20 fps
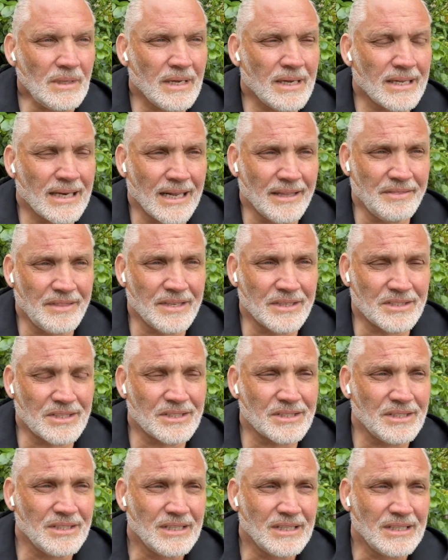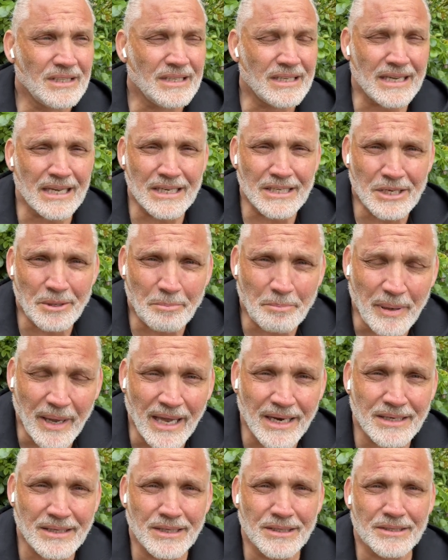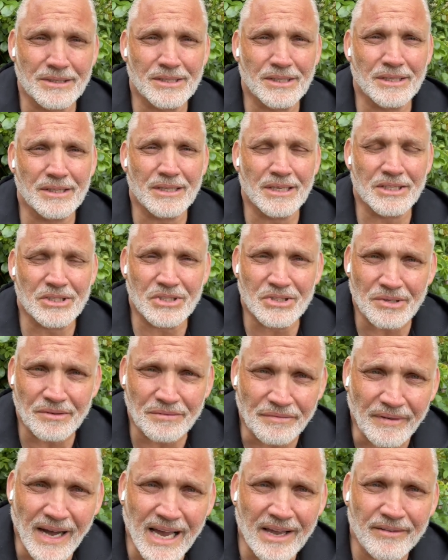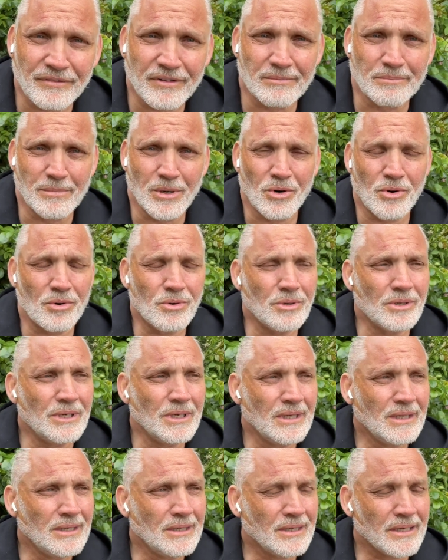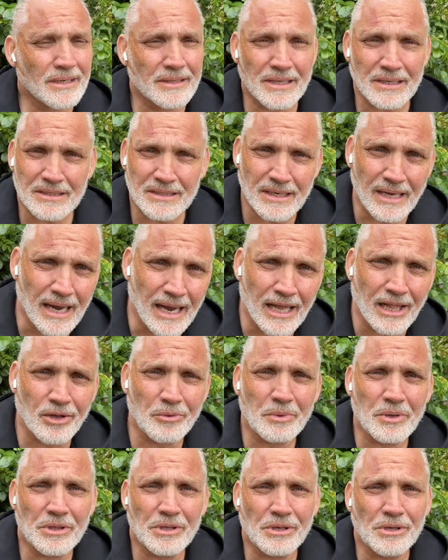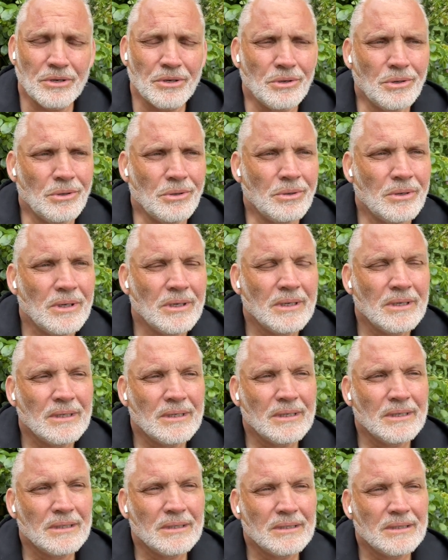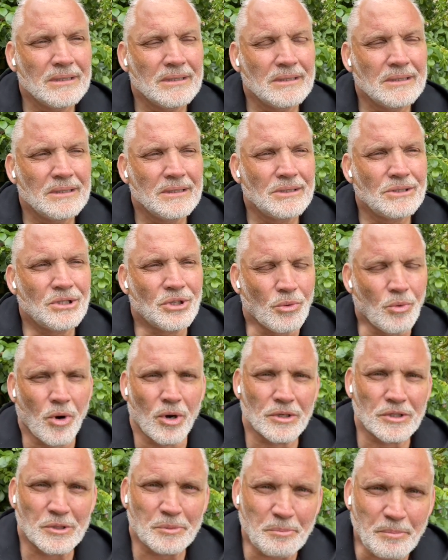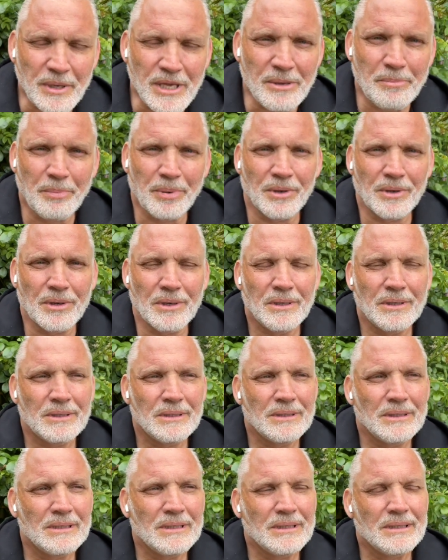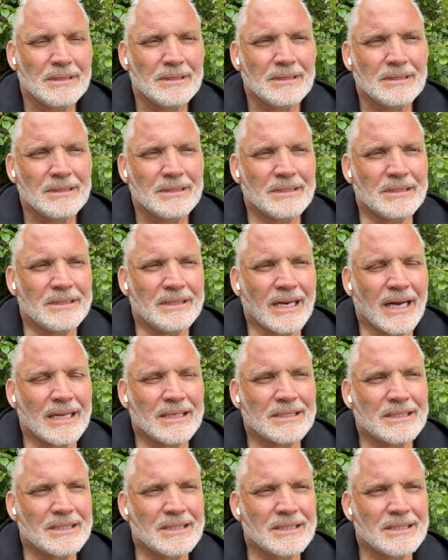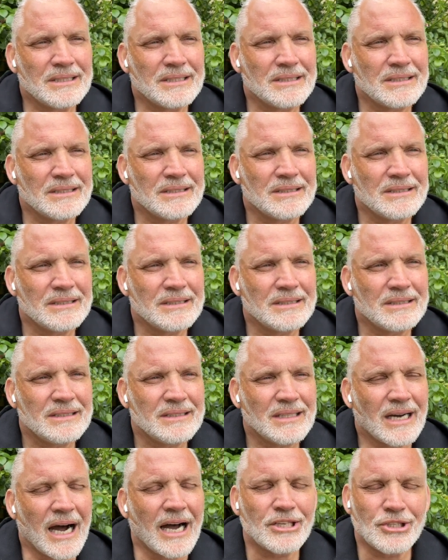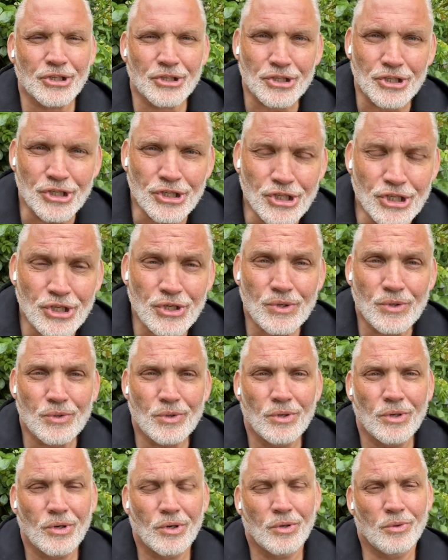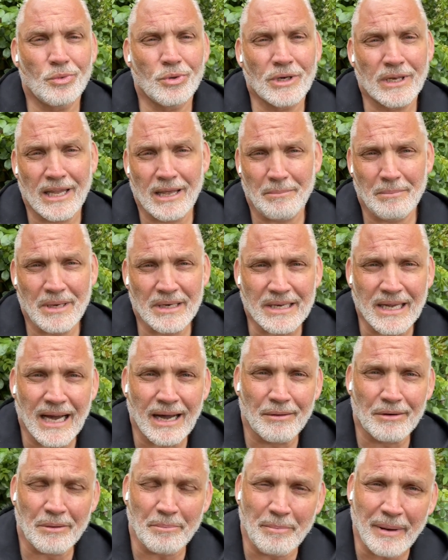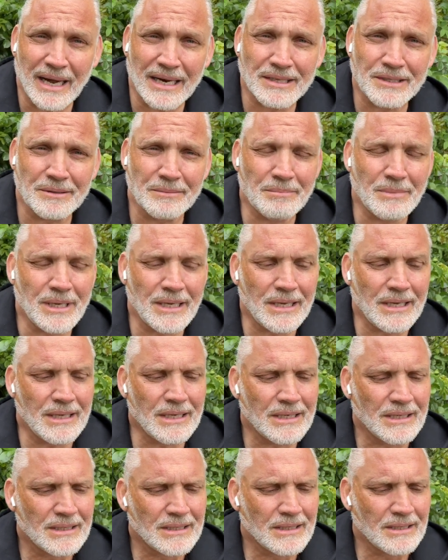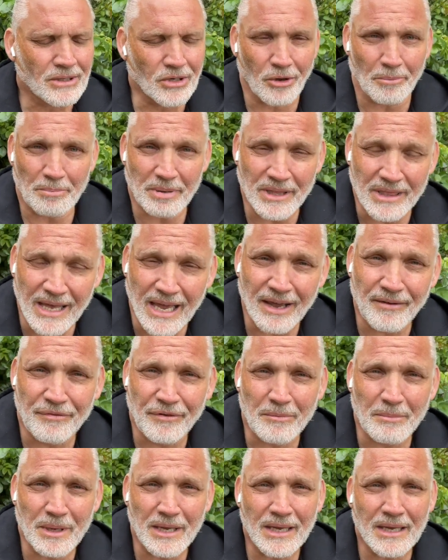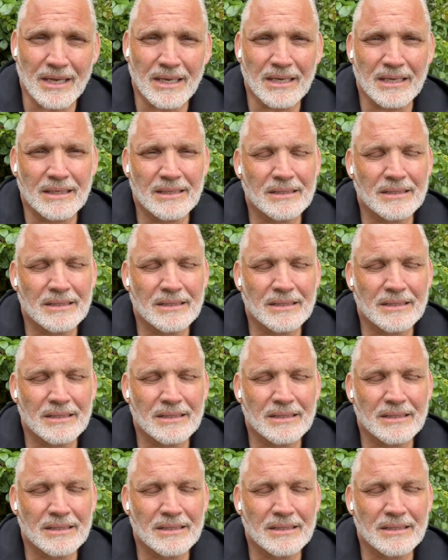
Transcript: and at this independence and this survival mode and this to hell with you towards people that I just knew would let me down, abandon me, not be there for me.